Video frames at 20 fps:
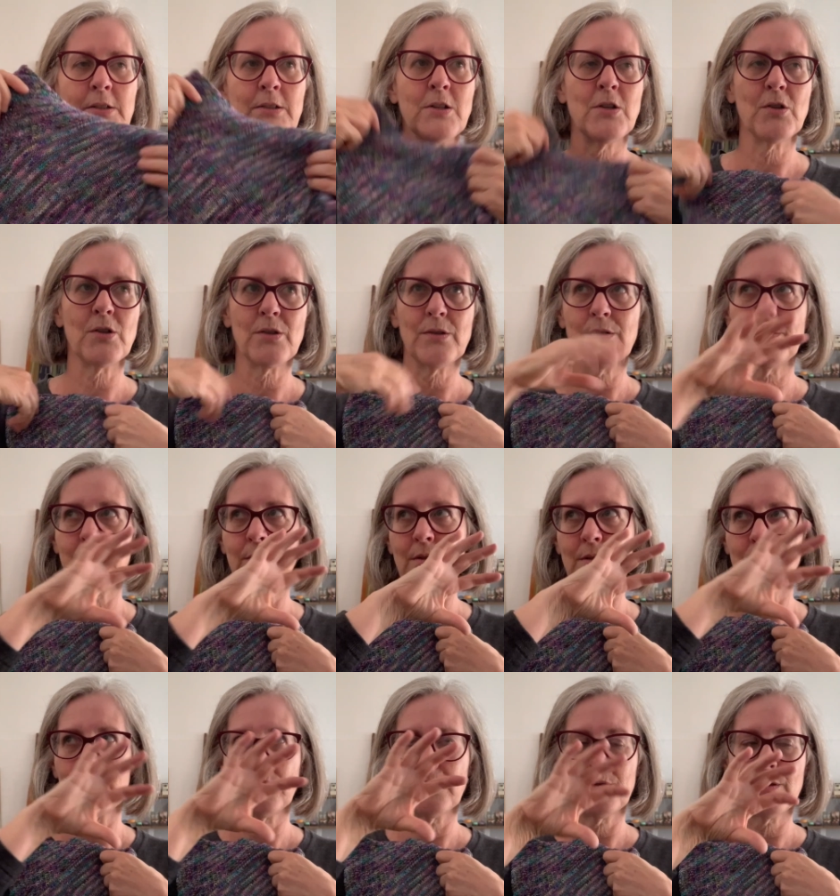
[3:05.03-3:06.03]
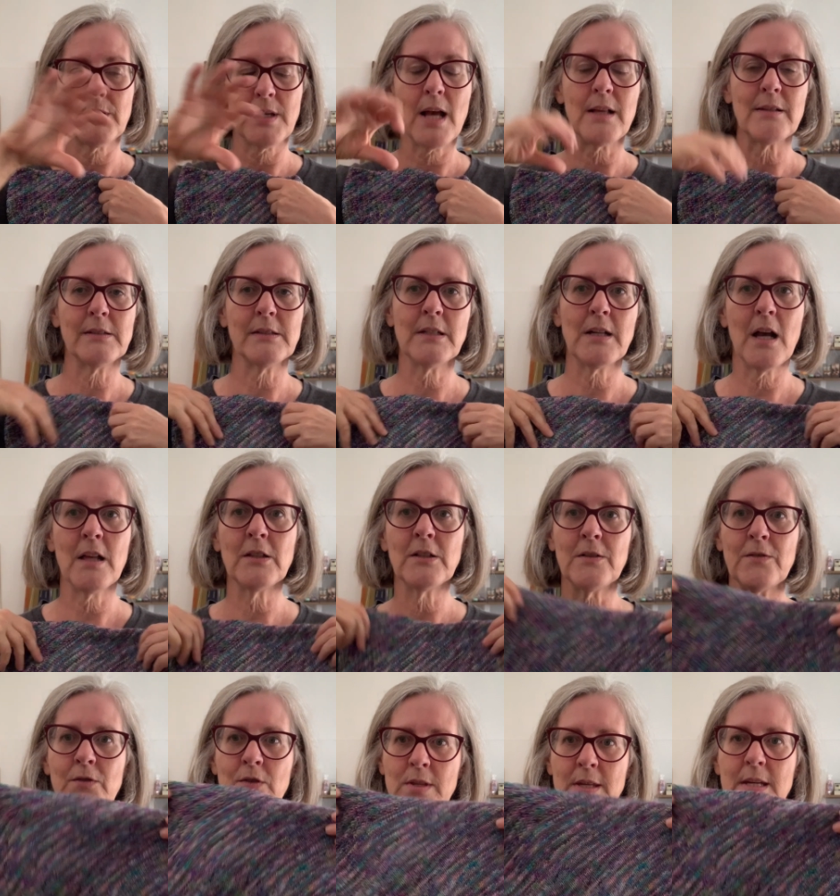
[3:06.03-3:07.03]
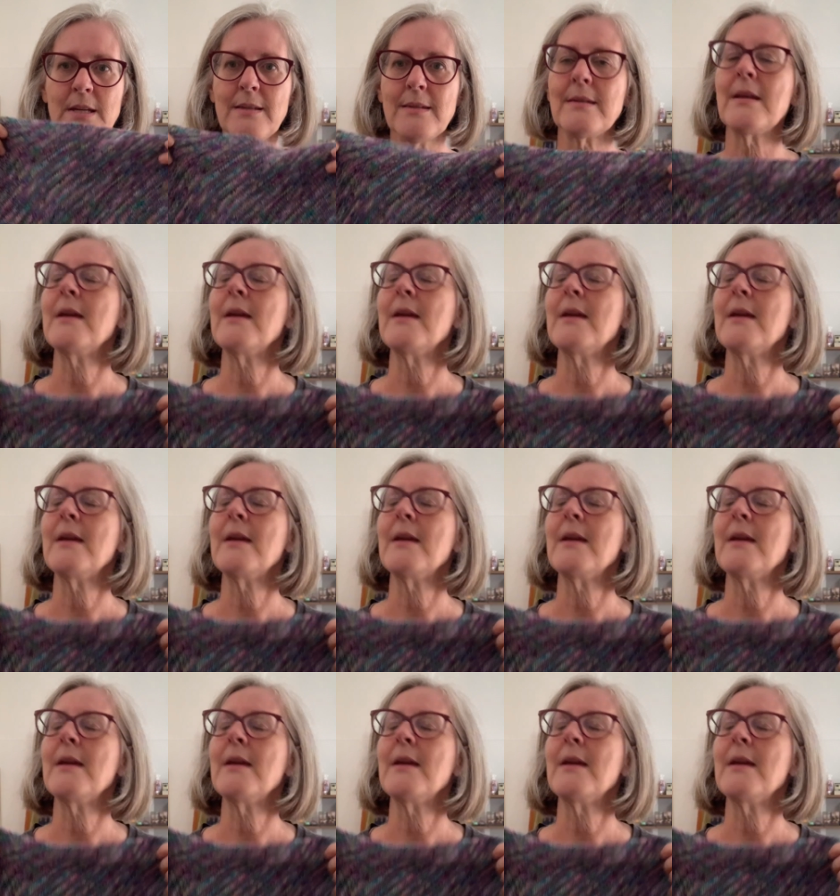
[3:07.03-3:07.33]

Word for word: your, your solid color for this,